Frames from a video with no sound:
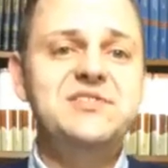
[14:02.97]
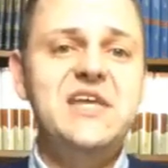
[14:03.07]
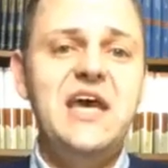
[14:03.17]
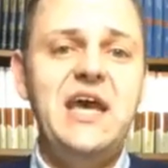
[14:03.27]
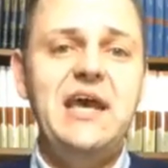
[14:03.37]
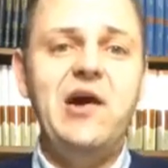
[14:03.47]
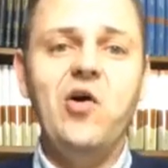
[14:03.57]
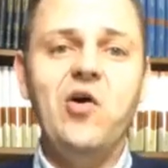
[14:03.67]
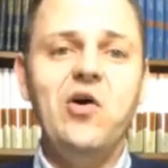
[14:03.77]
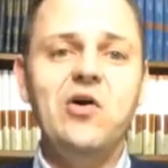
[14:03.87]
they
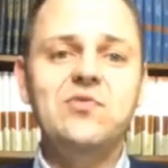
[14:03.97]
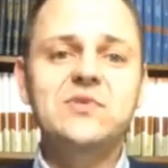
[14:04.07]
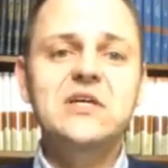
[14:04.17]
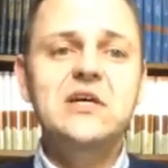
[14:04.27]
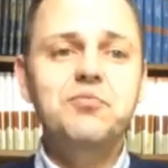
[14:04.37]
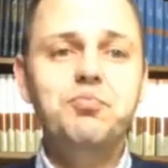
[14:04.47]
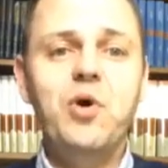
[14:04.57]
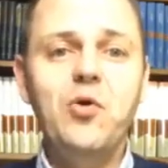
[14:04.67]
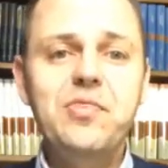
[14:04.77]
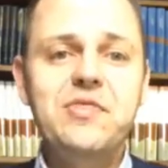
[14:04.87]
are
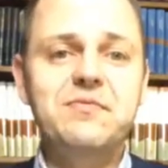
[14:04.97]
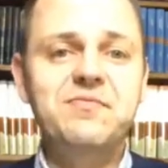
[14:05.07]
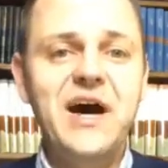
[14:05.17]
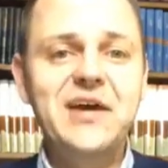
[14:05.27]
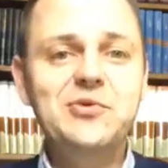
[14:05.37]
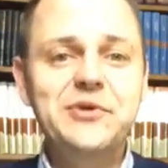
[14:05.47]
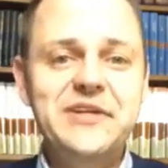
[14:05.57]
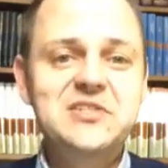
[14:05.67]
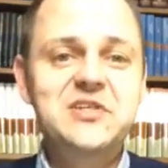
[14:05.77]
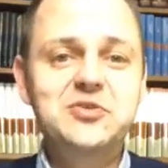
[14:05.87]
both vital and
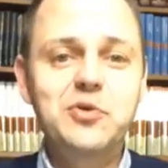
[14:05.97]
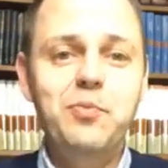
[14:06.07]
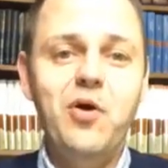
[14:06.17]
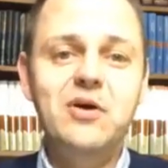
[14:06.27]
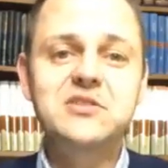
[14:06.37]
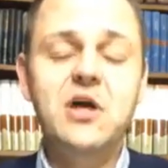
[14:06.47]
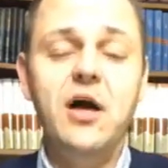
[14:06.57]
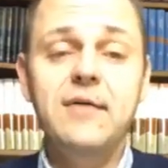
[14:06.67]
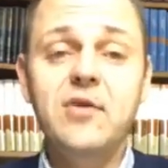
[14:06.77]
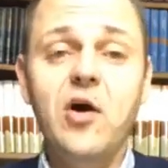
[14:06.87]
essential parts
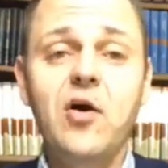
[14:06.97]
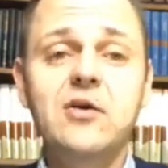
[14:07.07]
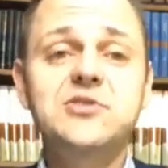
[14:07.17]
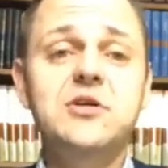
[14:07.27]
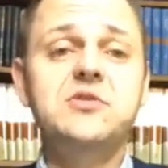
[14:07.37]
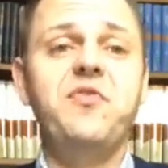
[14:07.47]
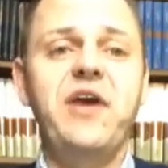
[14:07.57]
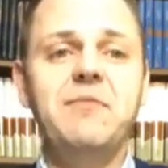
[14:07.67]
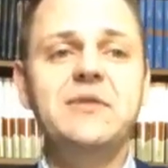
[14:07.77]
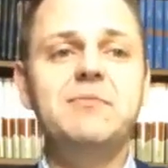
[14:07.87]
of our church
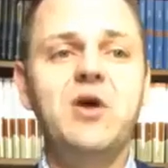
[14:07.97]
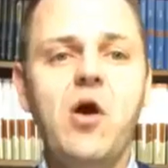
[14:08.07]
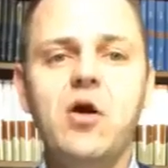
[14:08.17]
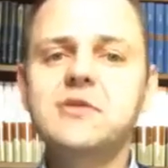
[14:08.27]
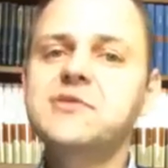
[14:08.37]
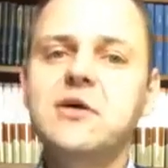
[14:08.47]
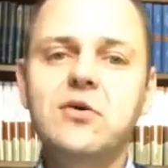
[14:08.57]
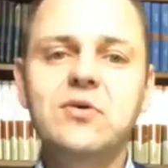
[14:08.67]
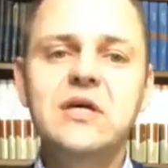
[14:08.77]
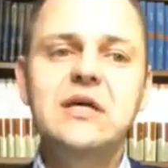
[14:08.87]
family, but
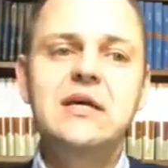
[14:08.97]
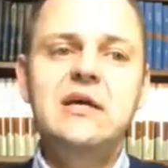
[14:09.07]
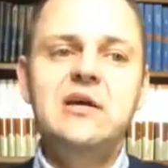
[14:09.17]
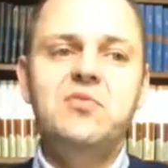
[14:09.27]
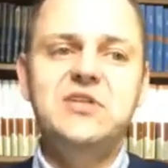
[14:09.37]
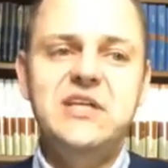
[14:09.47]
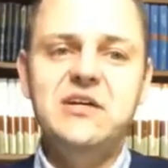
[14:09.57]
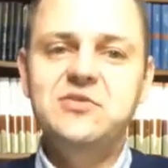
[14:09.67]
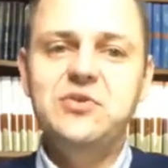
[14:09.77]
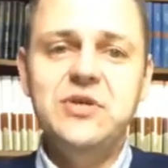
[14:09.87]
also what they're
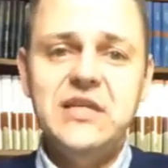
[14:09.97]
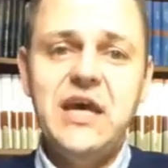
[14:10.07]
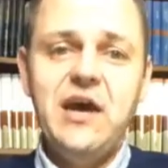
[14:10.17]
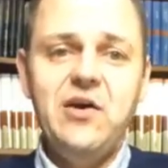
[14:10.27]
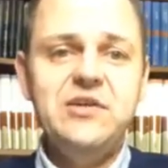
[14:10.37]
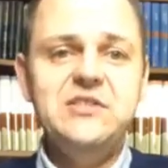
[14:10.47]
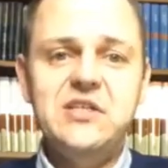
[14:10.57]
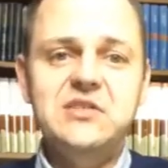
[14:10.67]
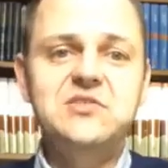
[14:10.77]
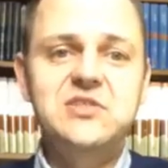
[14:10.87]
doing now is,
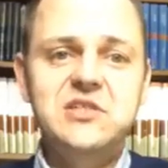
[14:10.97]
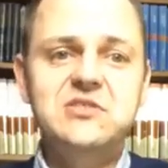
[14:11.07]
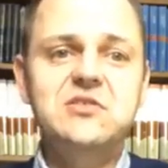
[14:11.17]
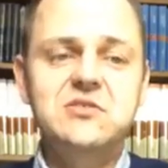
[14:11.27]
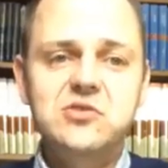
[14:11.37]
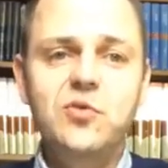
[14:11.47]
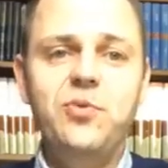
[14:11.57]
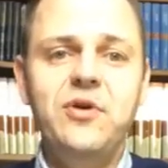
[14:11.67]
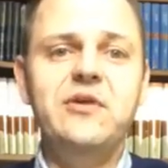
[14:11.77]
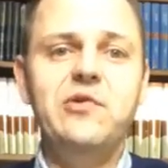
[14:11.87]
is just
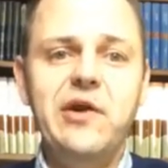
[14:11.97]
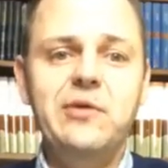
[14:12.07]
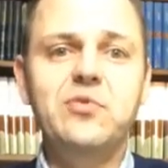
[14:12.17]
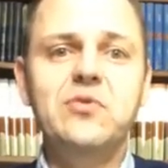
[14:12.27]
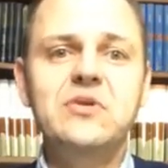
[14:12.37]
super incredible.